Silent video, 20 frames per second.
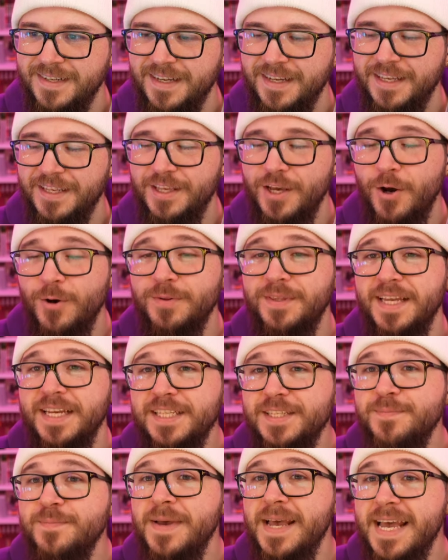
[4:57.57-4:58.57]
Yo, this
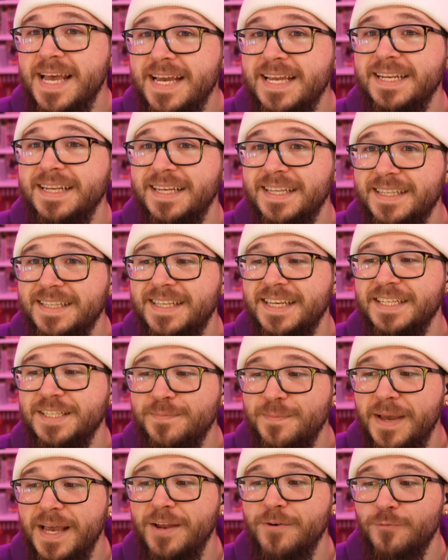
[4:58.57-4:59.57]
man, this
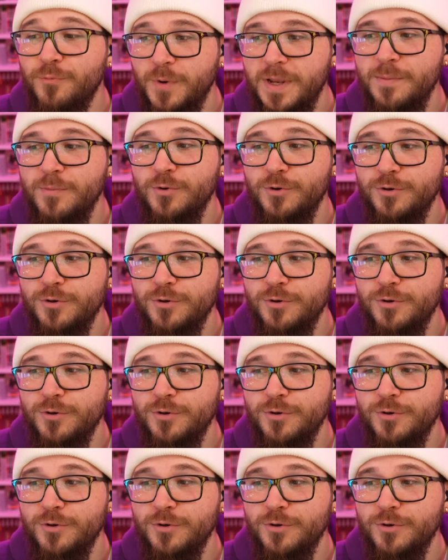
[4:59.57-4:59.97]
man Rimuru